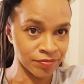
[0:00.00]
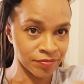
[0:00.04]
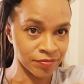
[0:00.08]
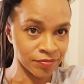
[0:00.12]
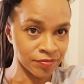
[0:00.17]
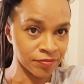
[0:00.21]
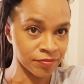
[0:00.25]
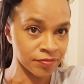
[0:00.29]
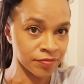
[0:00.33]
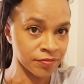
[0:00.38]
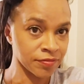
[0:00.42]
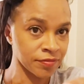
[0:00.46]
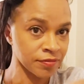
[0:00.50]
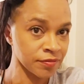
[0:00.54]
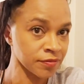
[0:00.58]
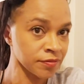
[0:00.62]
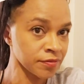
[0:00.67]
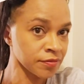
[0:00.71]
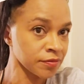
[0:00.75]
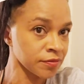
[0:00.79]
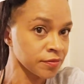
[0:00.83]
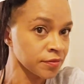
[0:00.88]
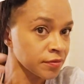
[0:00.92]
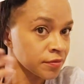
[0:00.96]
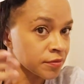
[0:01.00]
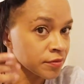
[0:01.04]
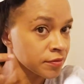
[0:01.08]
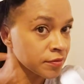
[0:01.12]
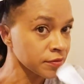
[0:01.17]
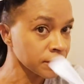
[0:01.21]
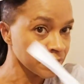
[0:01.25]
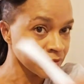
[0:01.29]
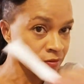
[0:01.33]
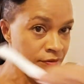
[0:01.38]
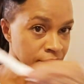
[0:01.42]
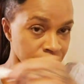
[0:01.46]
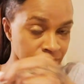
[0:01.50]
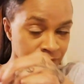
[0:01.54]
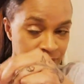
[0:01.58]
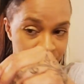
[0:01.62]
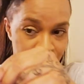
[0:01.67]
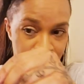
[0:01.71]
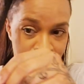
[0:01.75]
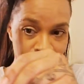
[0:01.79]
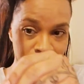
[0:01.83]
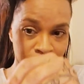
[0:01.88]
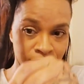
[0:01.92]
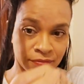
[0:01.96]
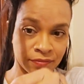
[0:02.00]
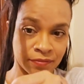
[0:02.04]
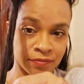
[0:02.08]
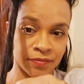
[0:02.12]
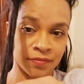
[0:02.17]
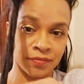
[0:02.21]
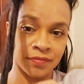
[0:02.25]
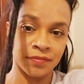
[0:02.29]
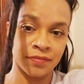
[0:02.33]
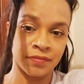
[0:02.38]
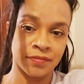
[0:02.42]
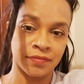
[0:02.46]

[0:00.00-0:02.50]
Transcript: No one is speaking in this clip.